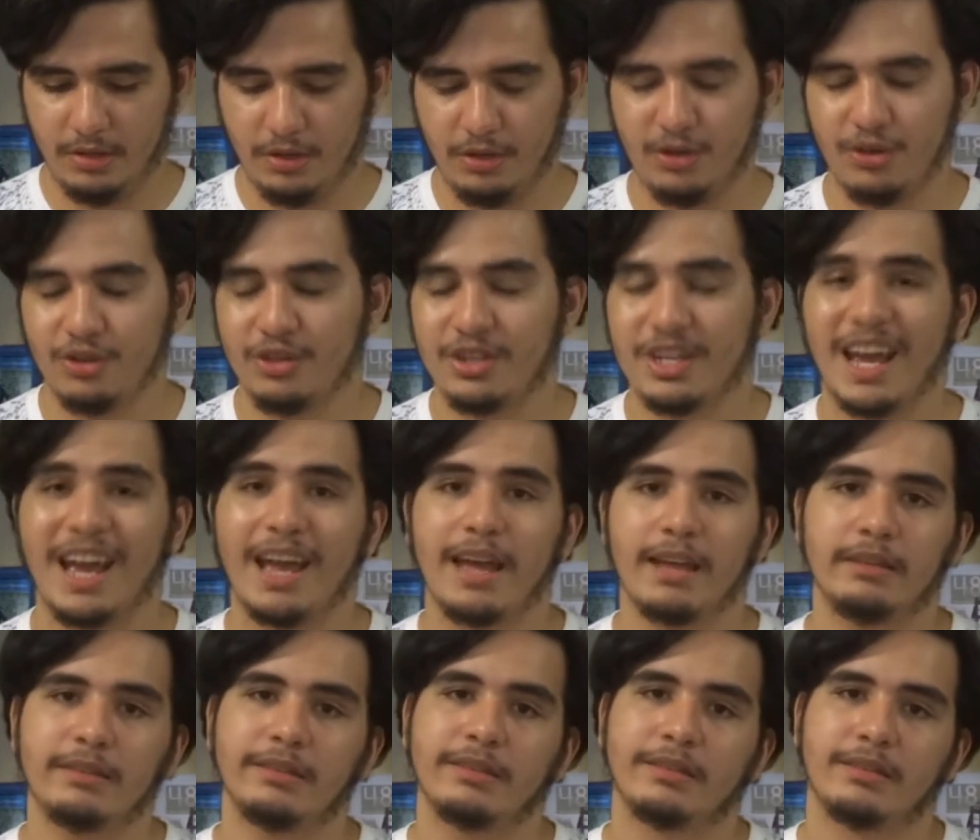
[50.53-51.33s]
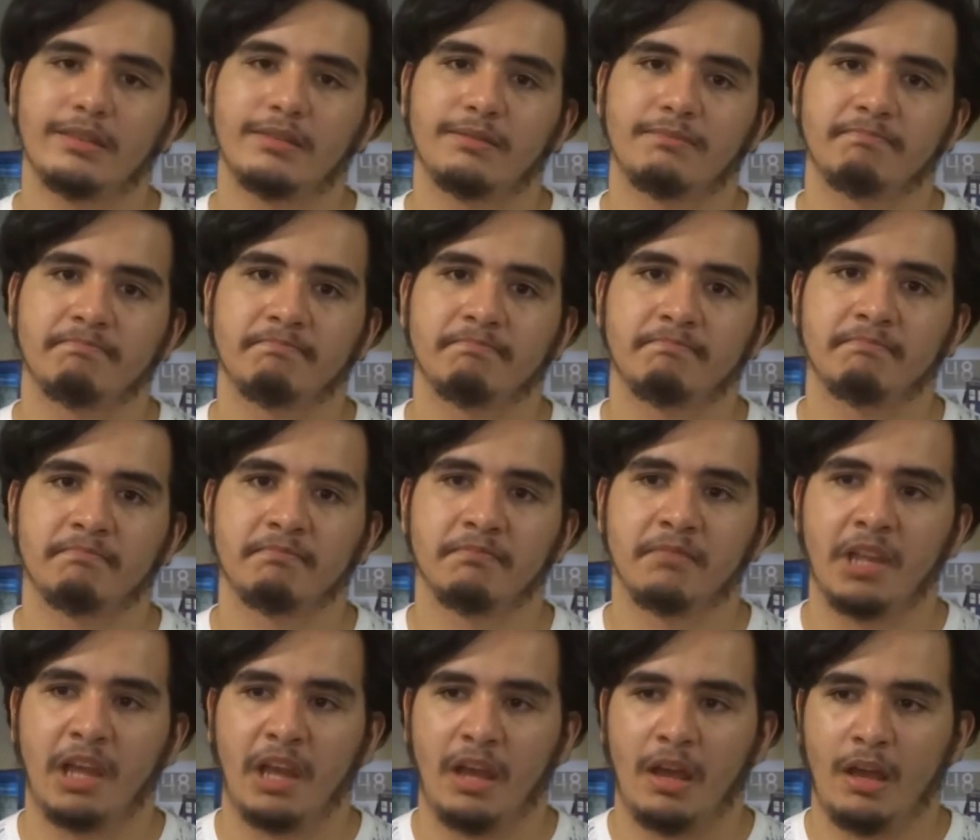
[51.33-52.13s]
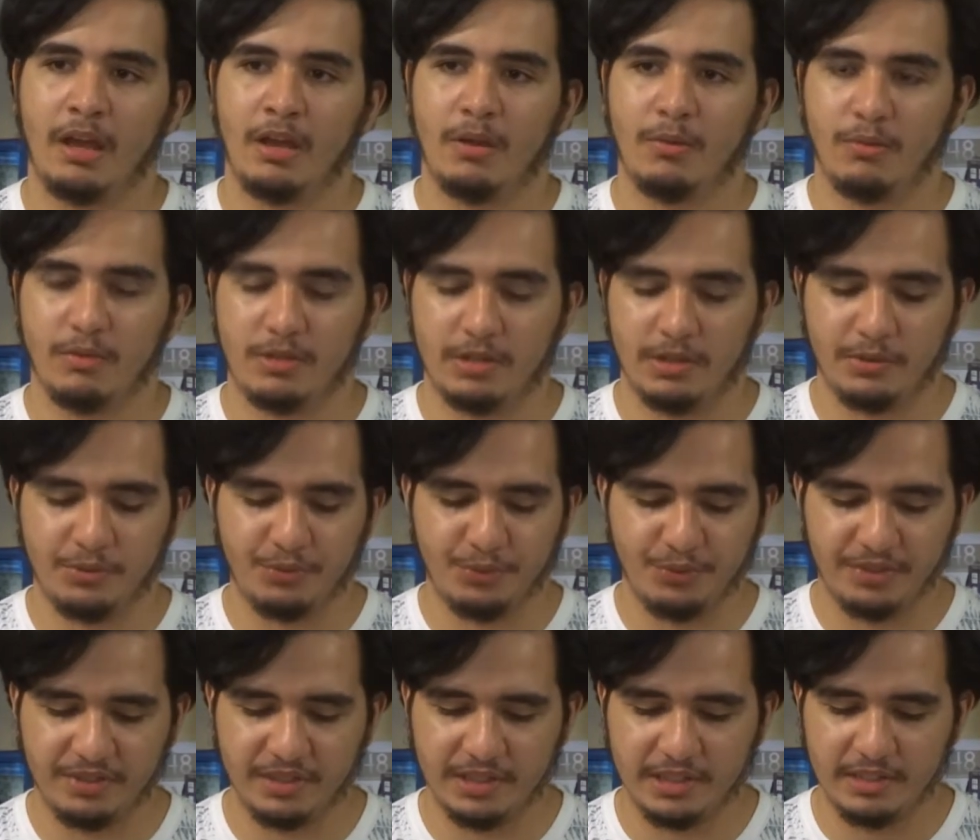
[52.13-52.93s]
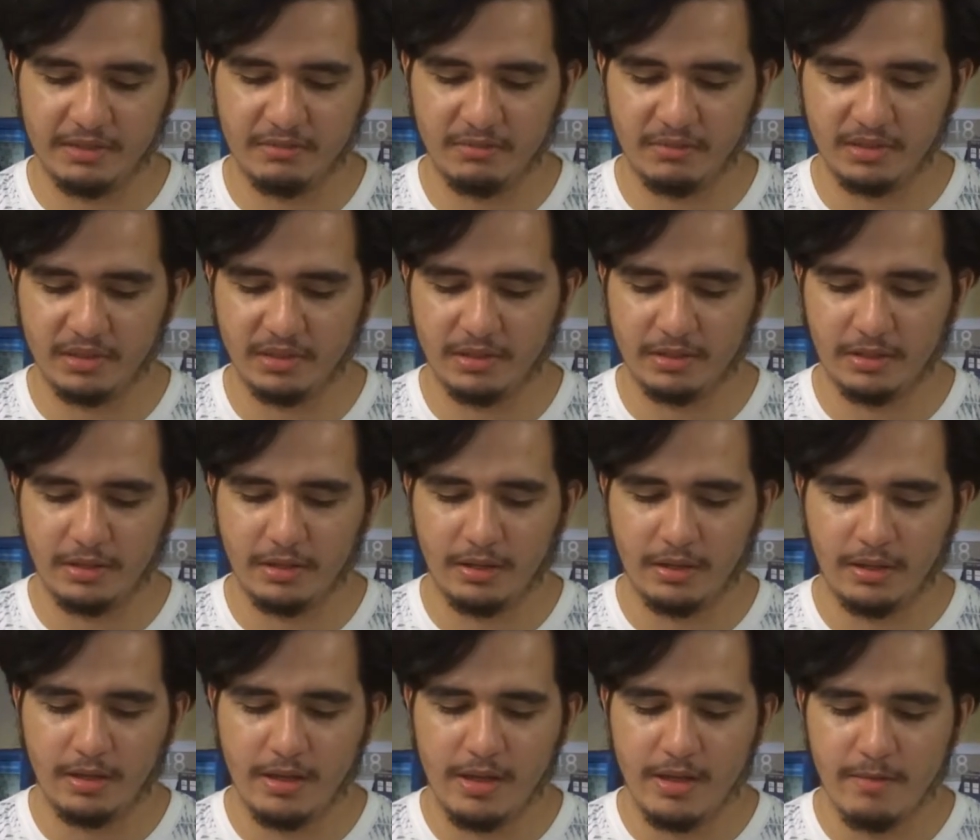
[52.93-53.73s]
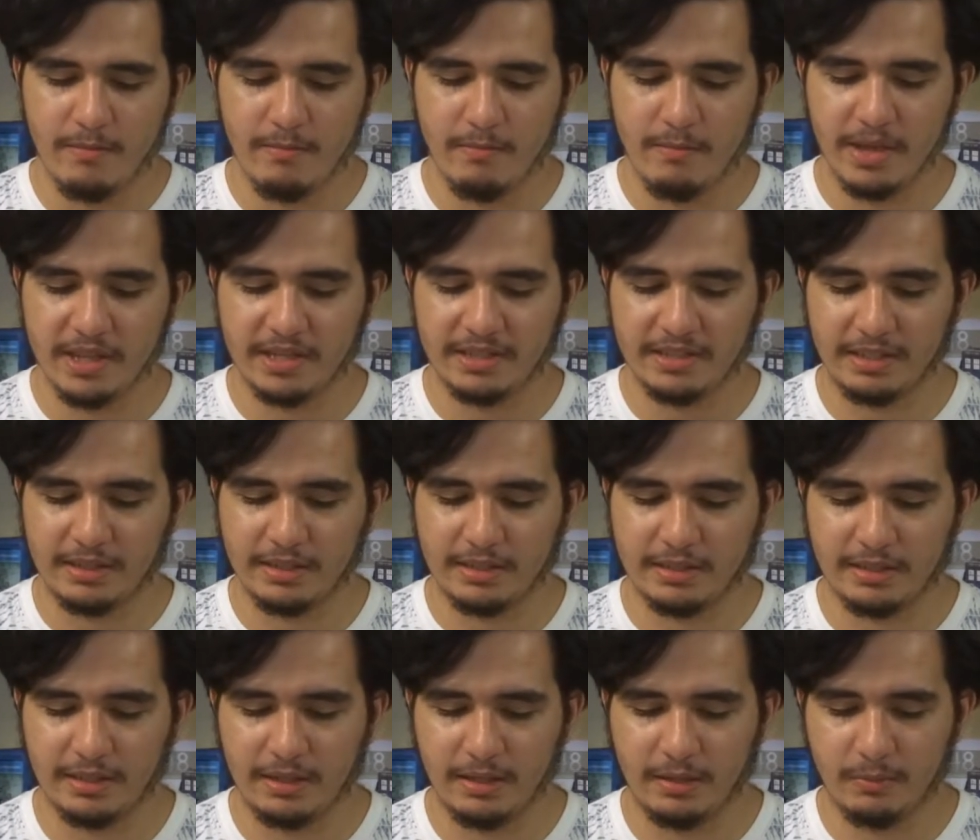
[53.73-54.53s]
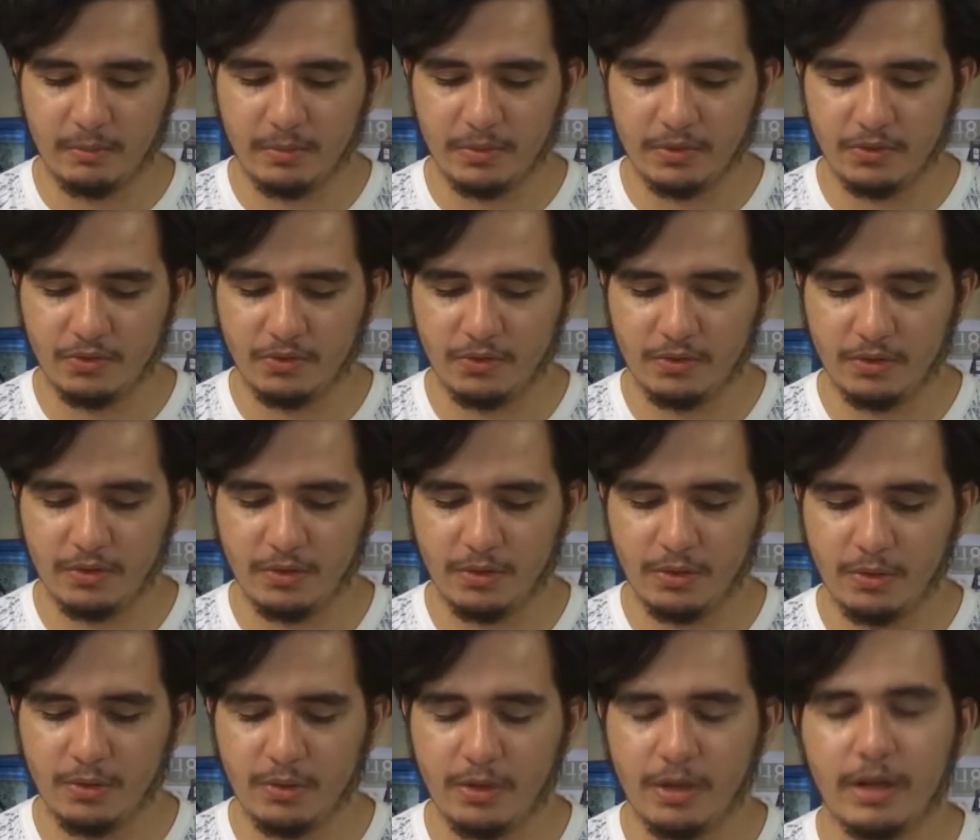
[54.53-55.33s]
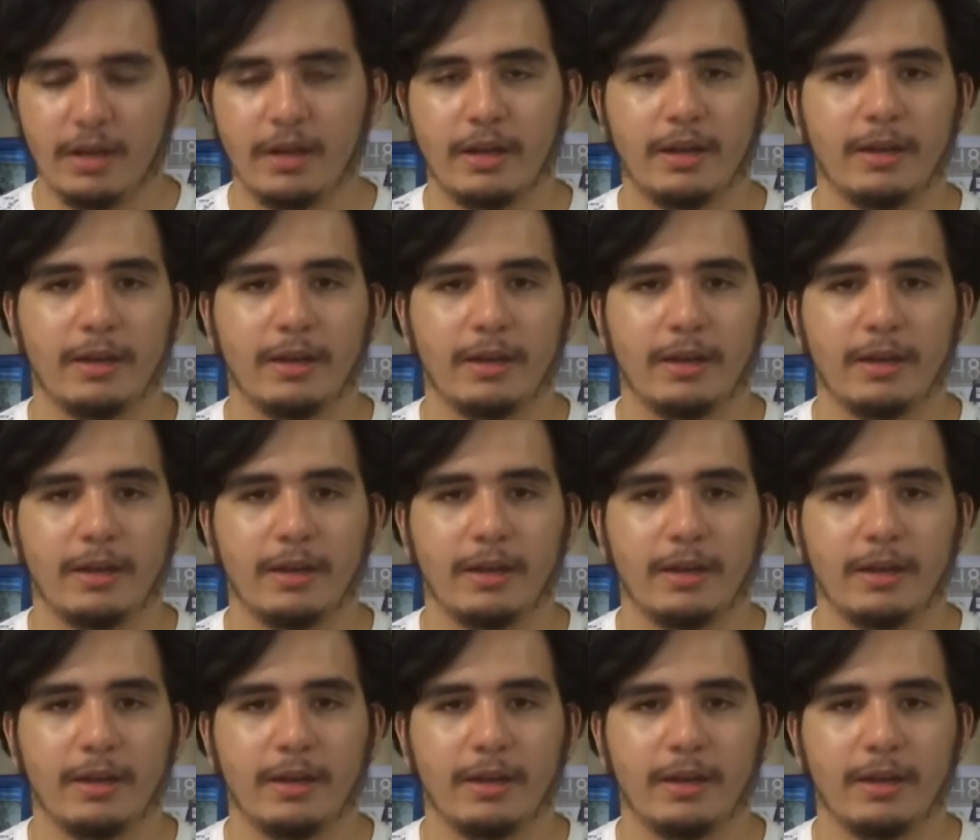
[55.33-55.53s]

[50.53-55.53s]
Your dads. Whichever one seems best at the time. So,